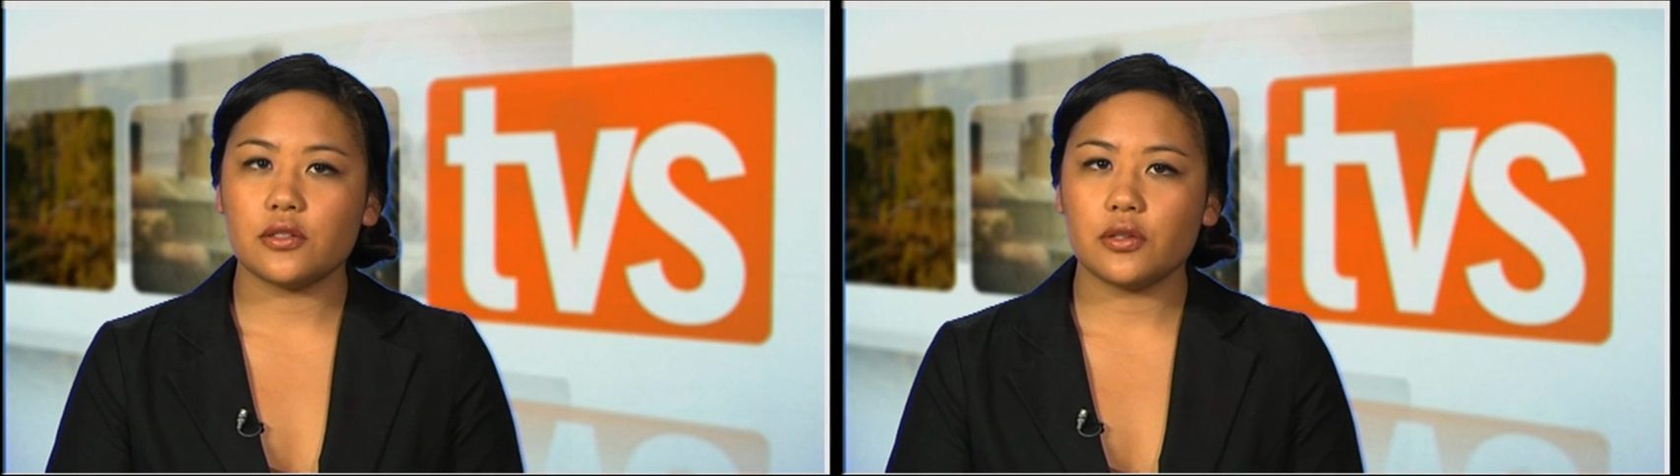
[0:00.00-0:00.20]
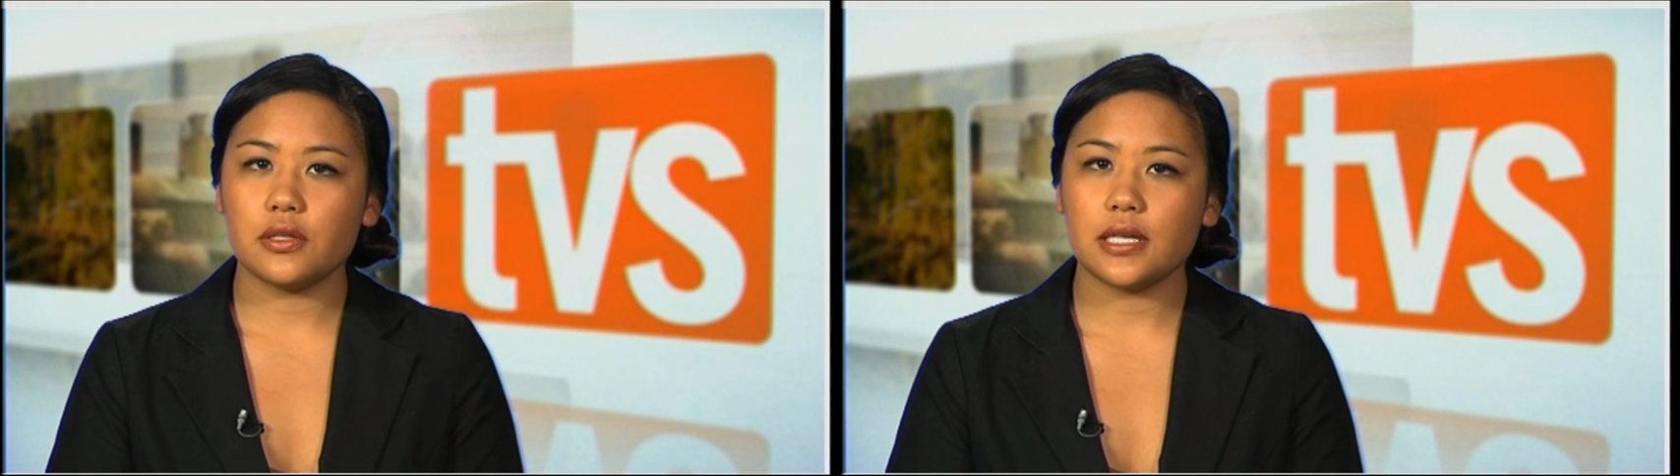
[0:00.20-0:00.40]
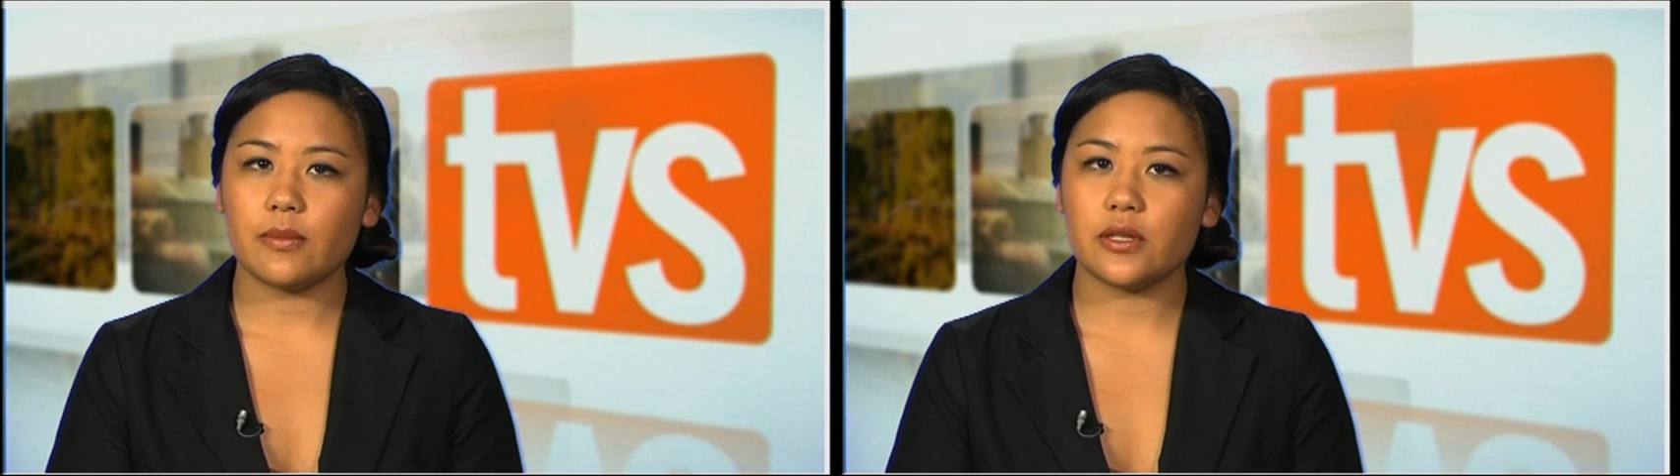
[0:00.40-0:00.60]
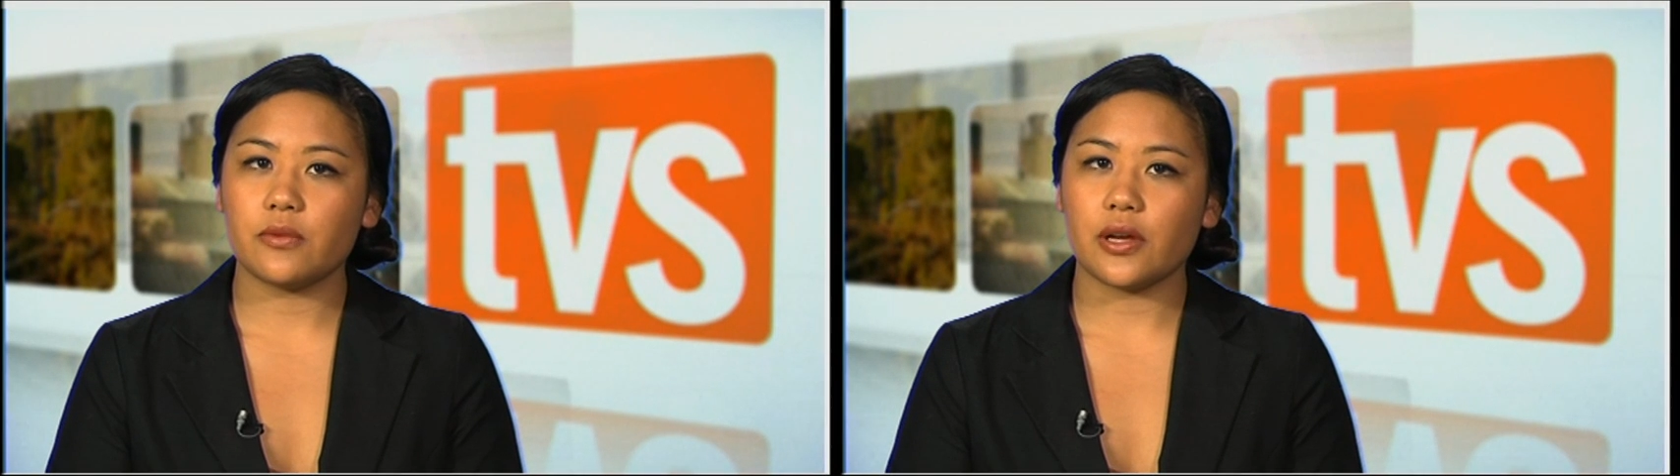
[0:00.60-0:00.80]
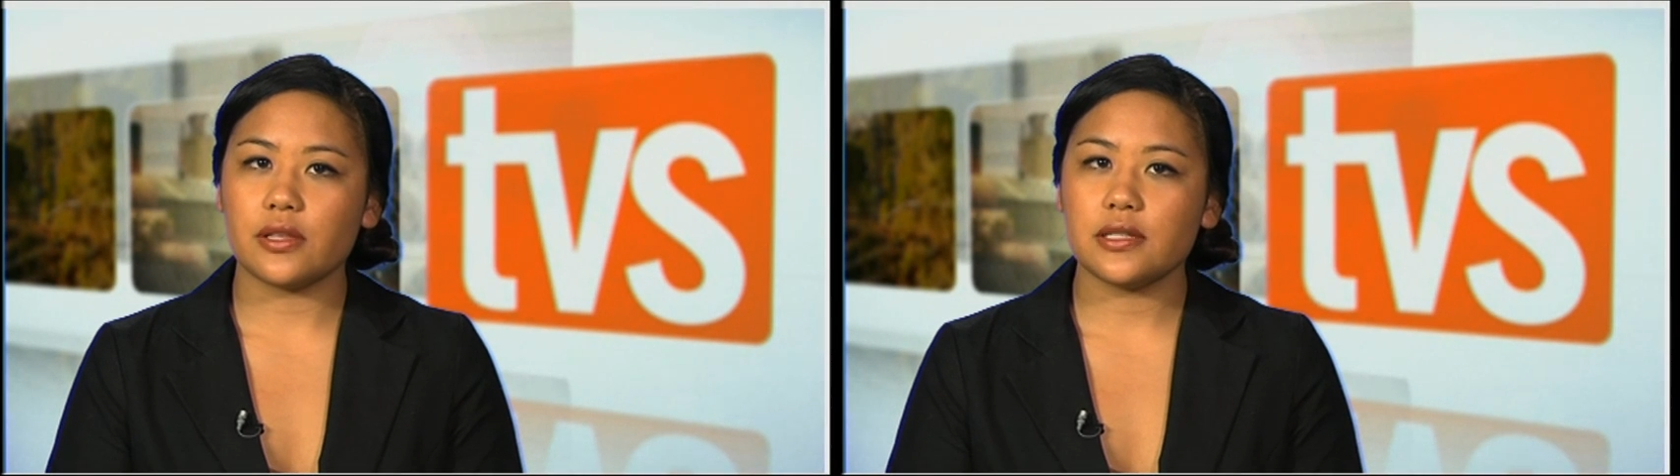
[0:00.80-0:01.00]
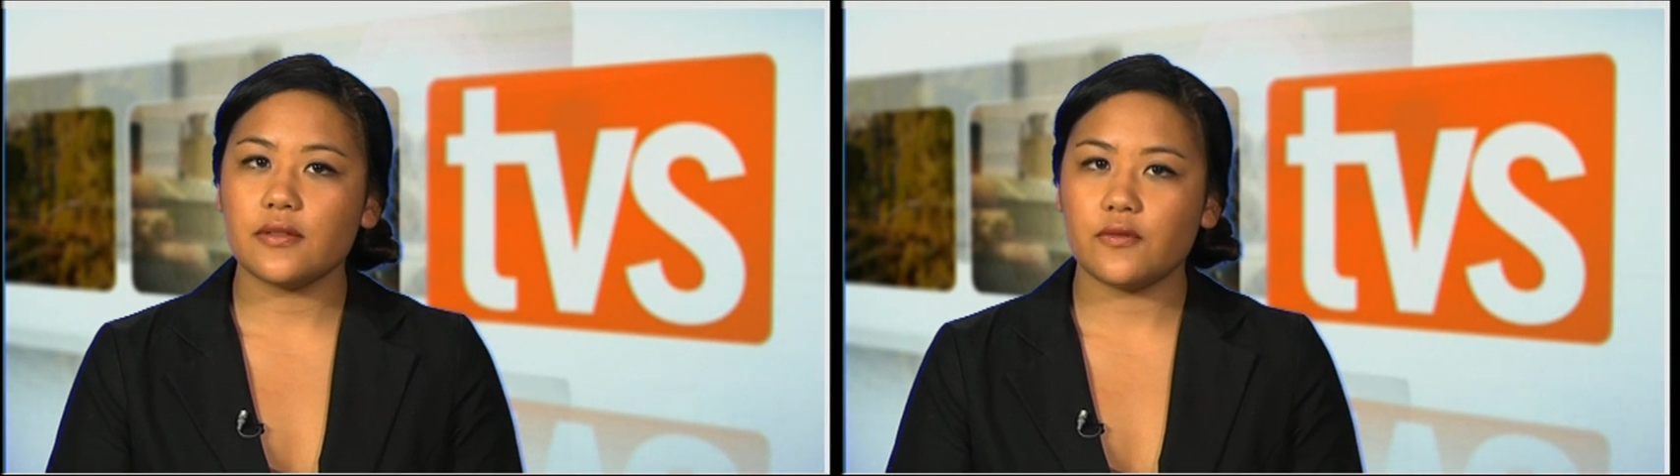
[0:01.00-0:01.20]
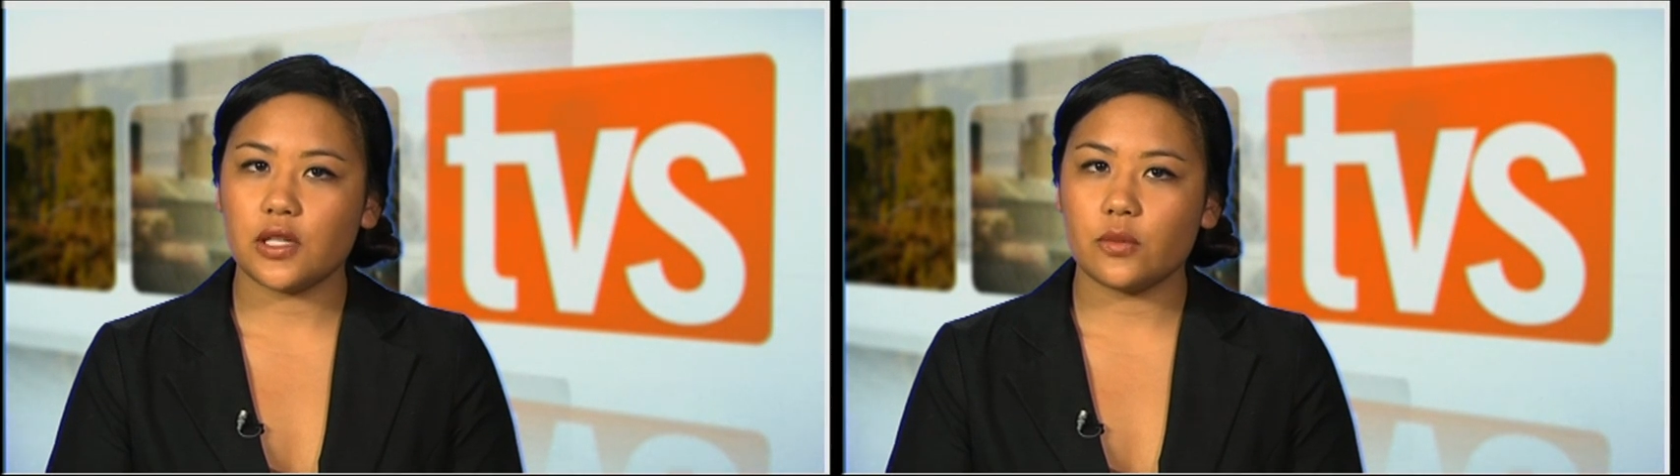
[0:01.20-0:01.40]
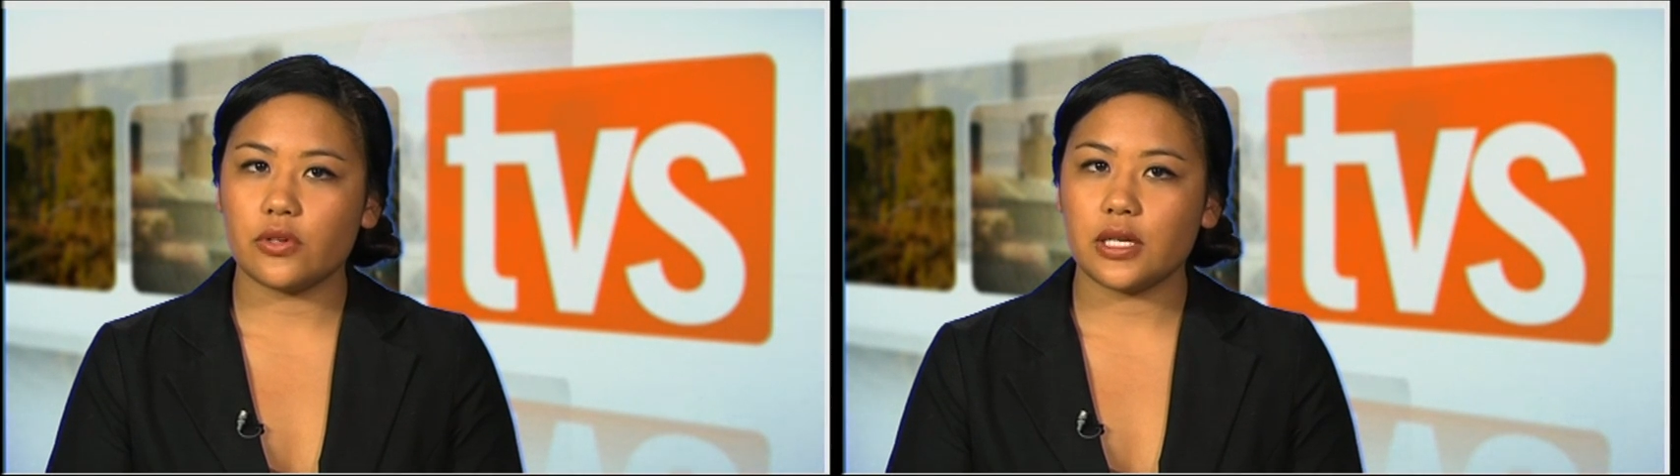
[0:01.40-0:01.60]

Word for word: two Tamil brothers at Villawood